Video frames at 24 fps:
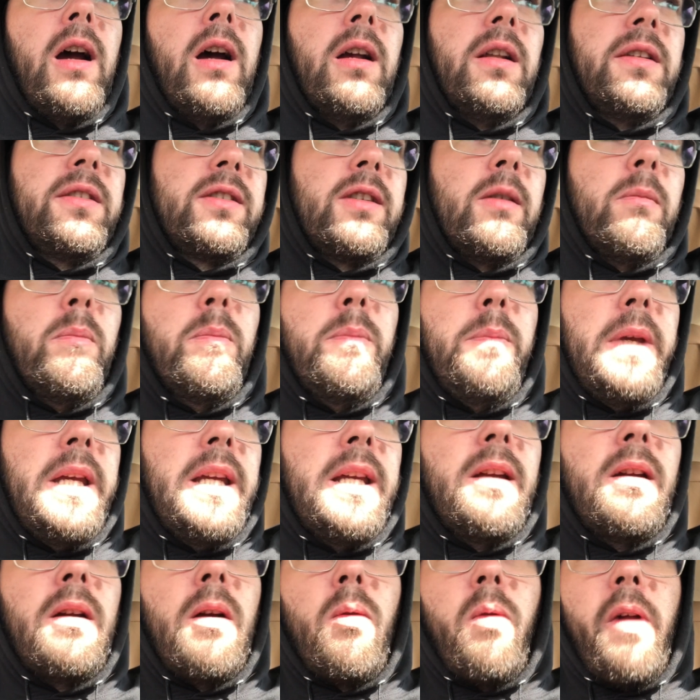some
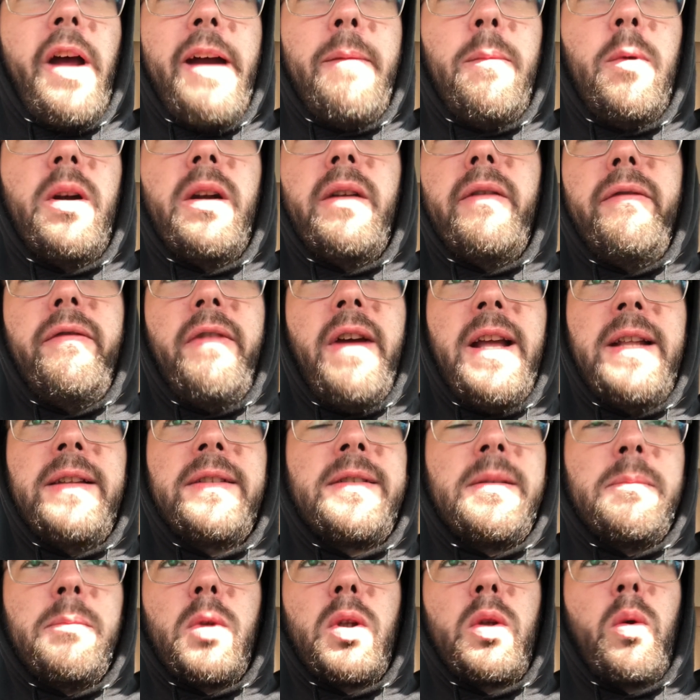big elaborate event,
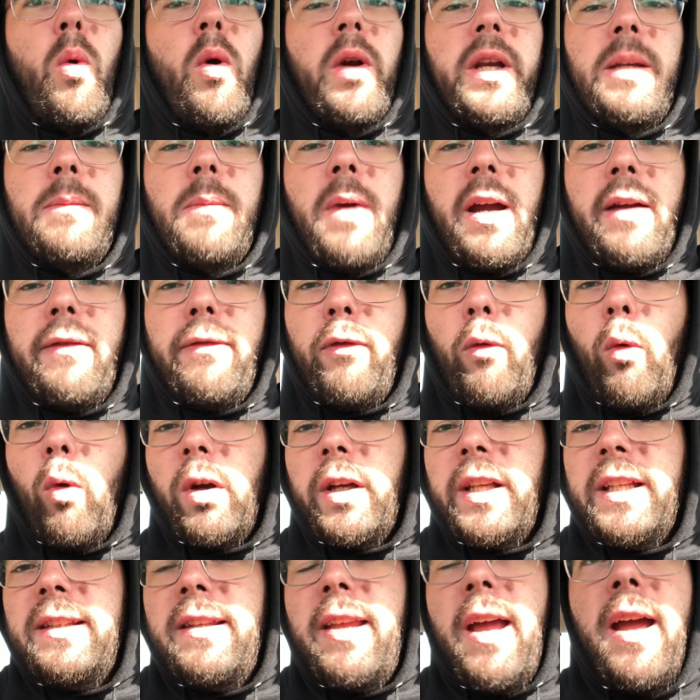some 20 by
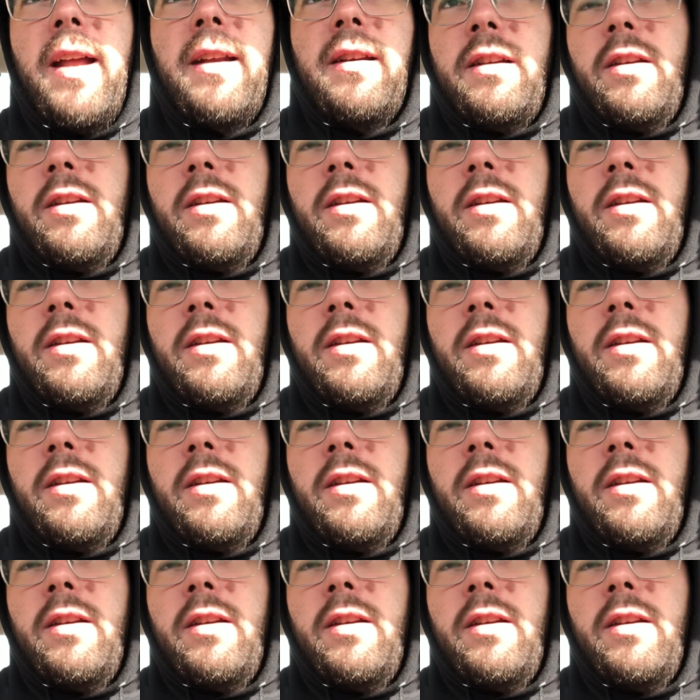40 tent.